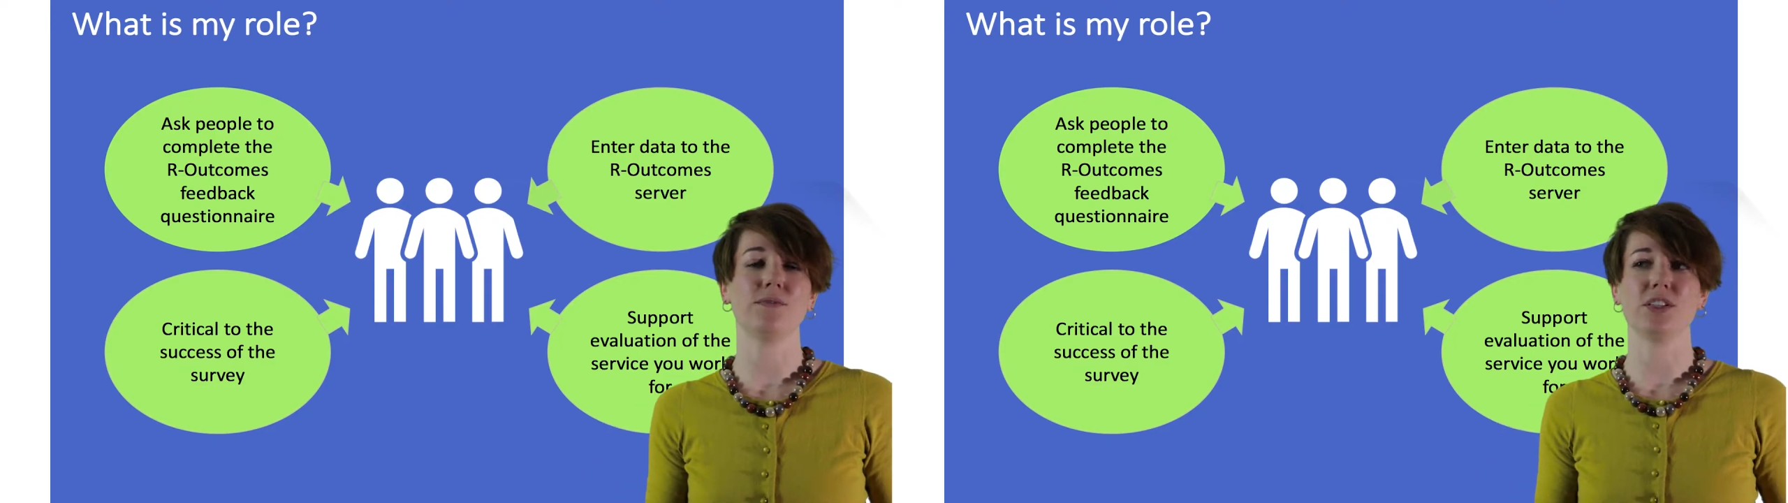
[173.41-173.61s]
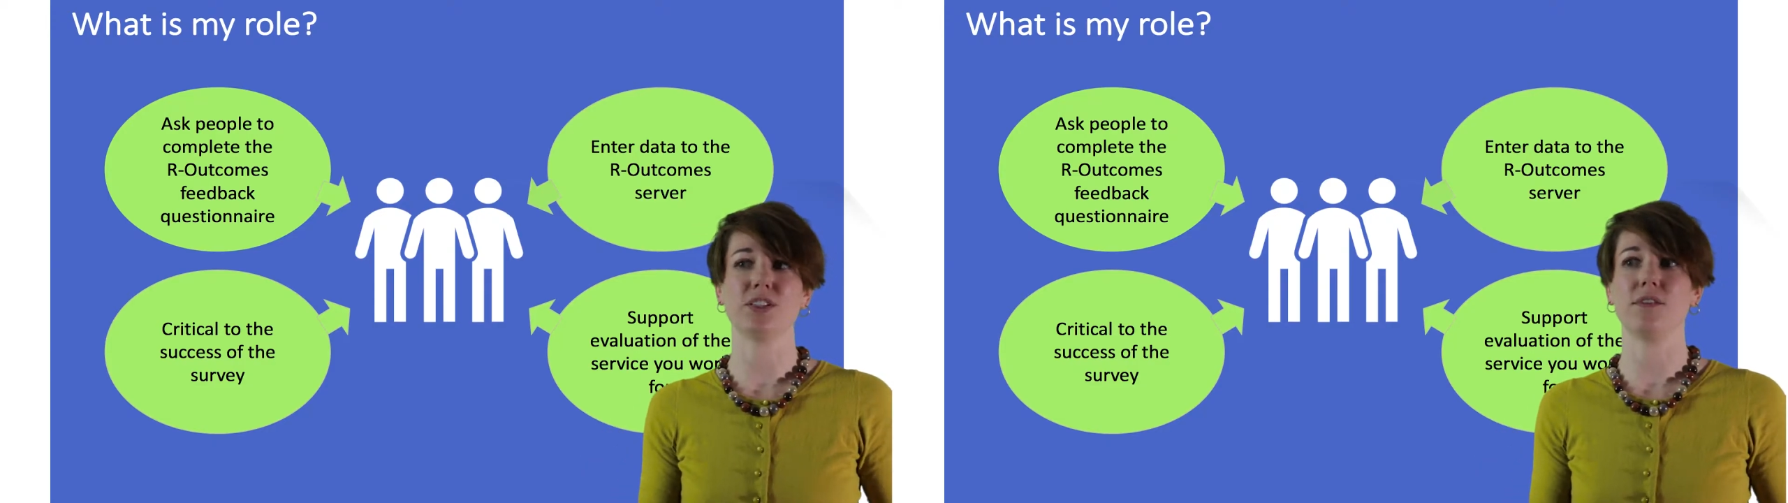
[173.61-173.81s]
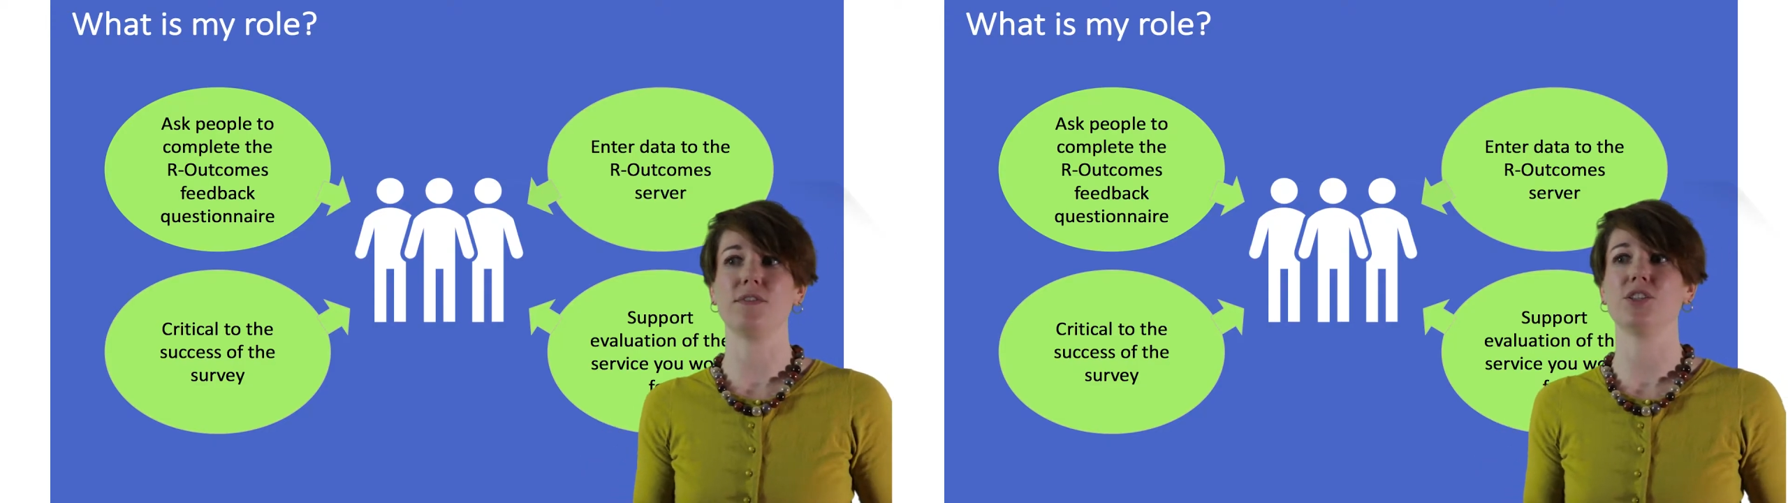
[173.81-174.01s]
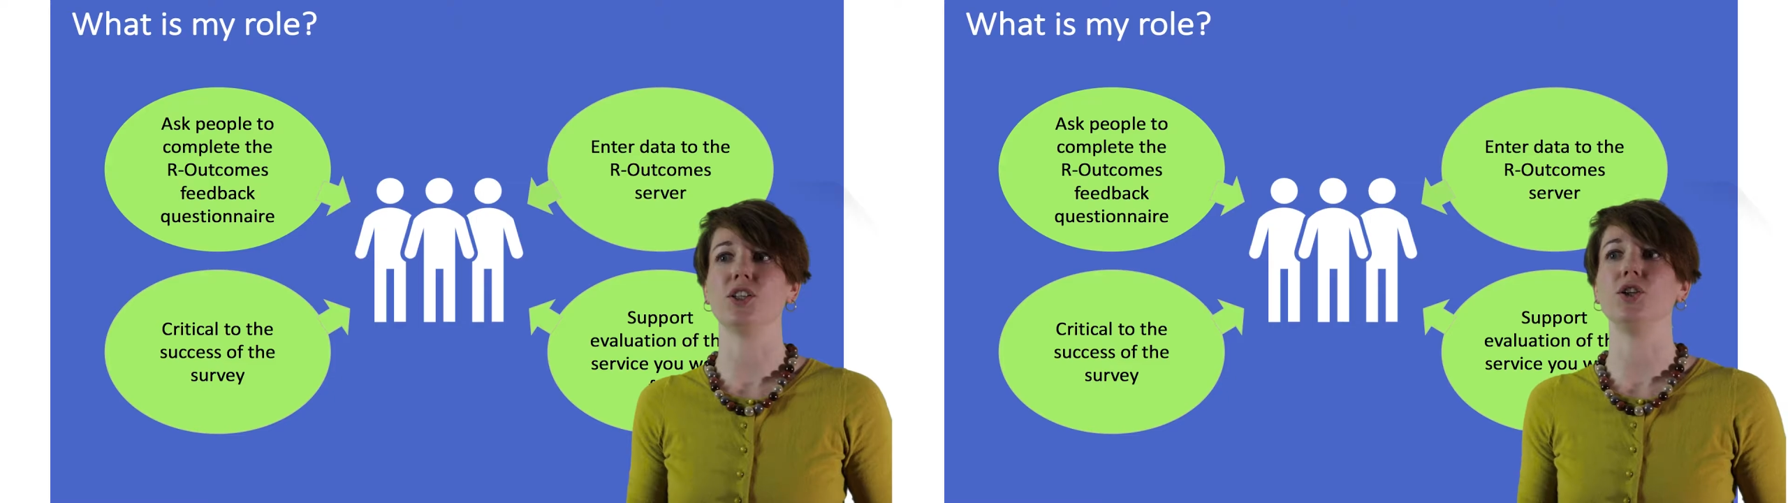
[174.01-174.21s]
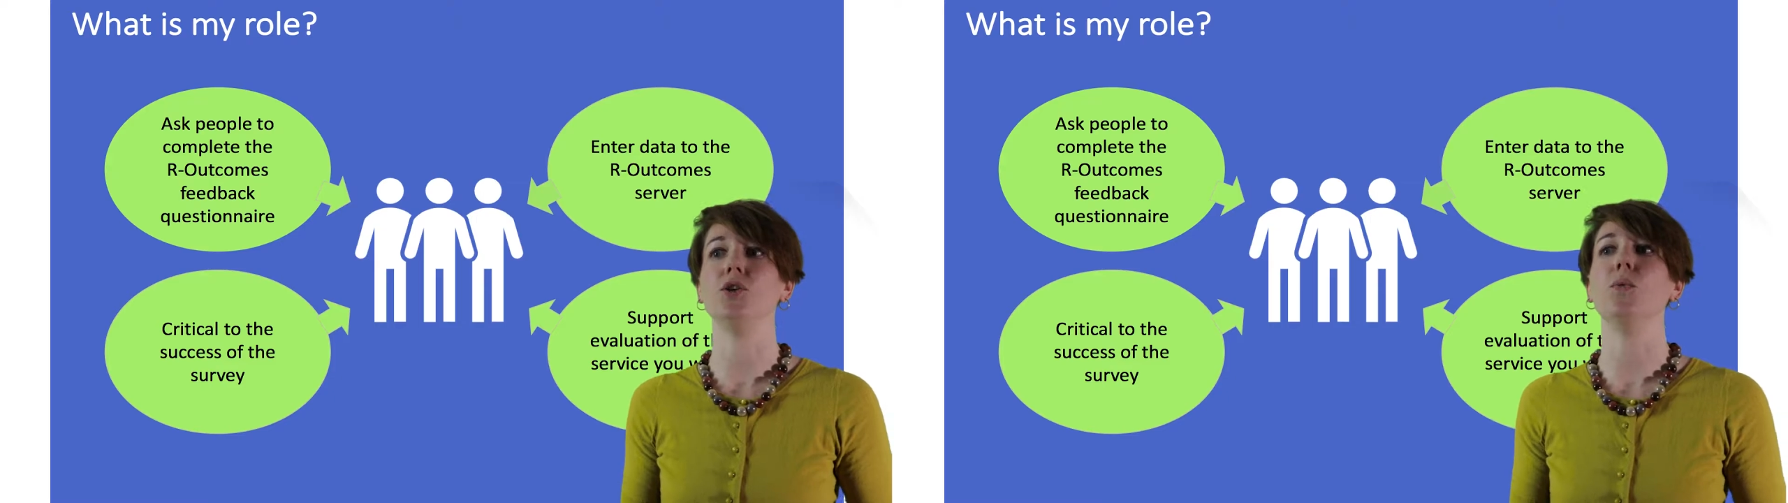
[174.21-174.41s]
of the service
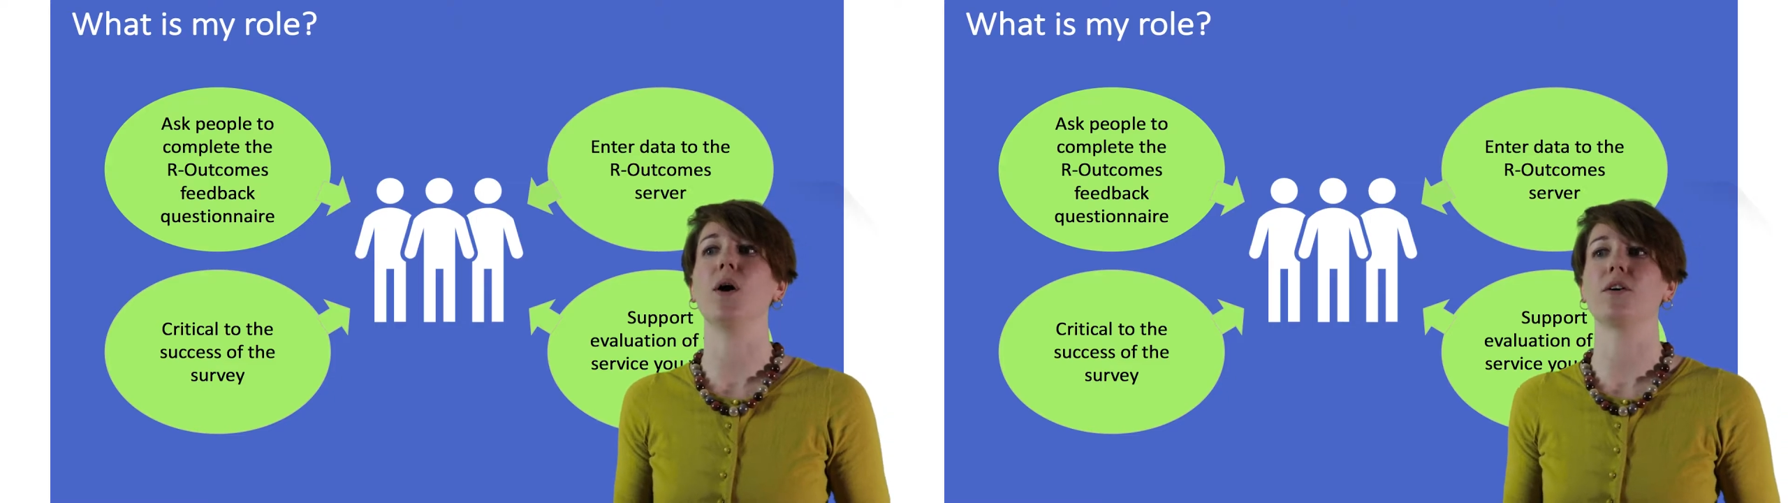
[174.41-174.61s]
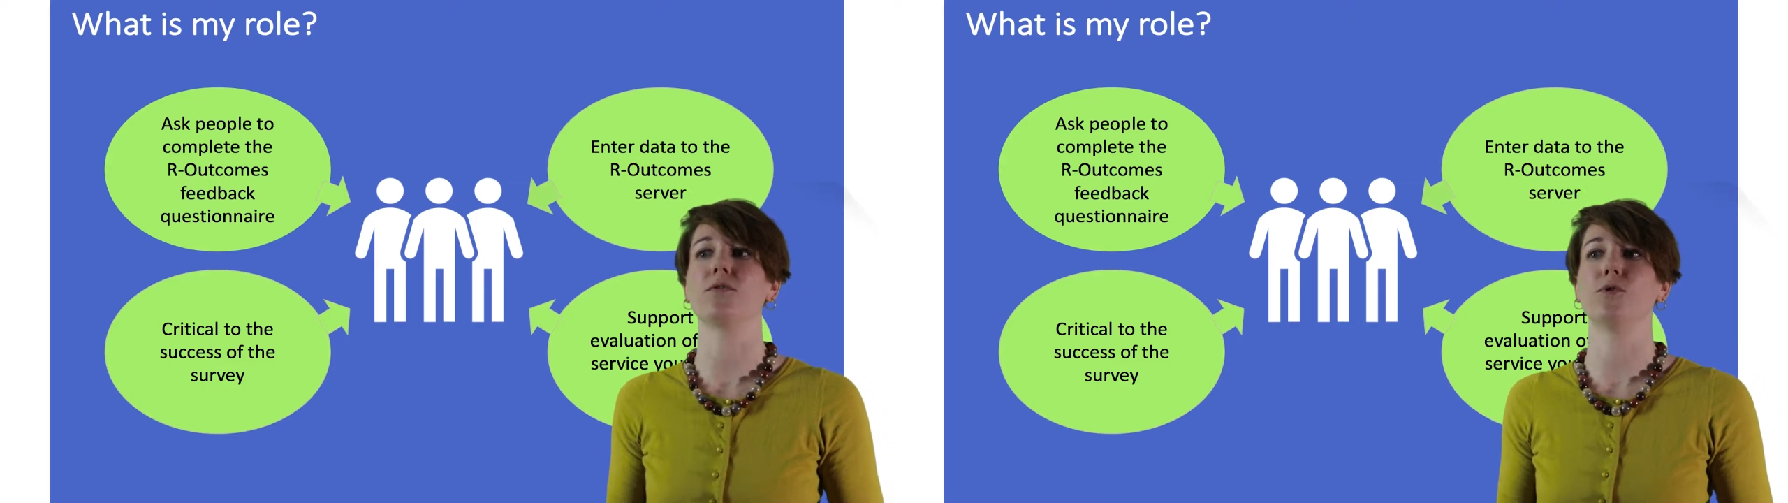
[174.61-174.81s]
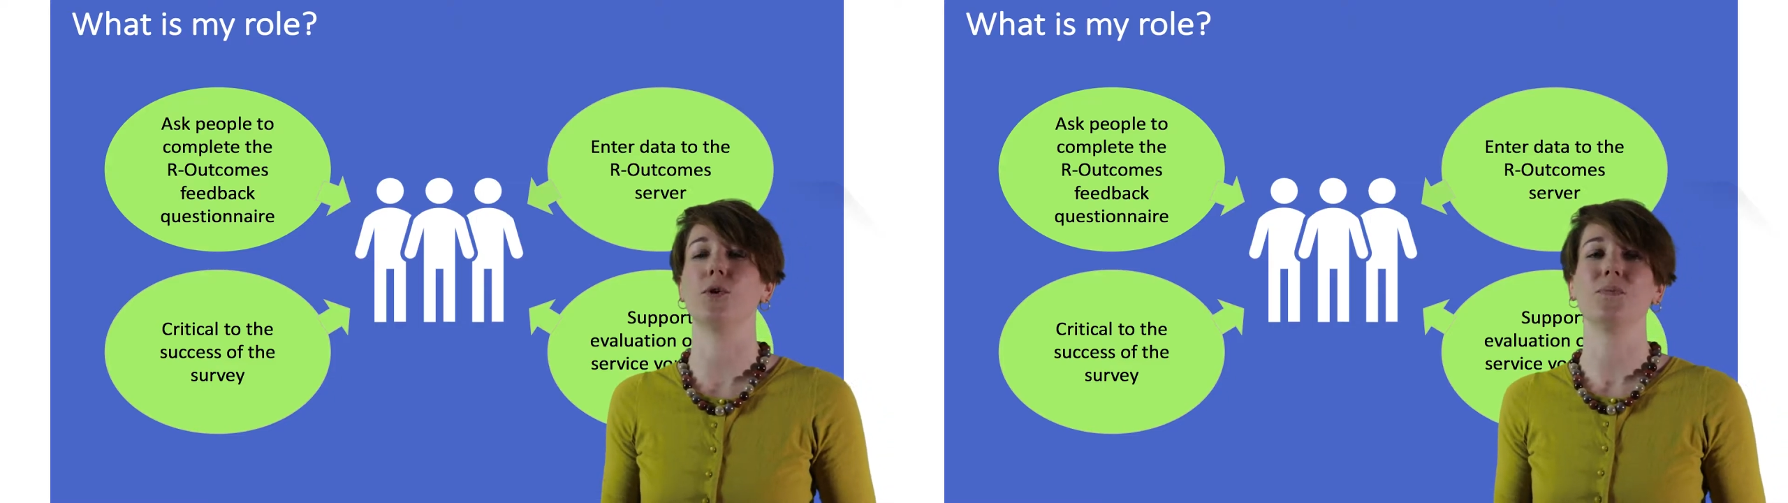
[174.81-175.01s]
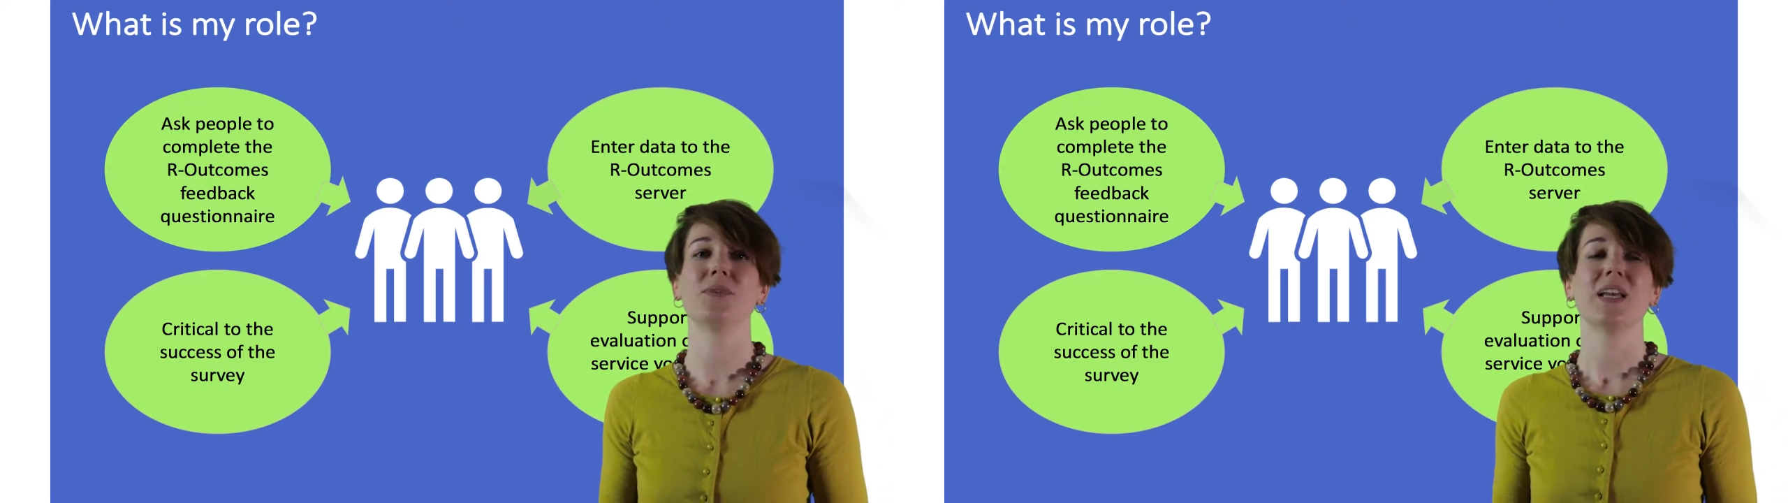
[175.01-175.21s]
that you work for.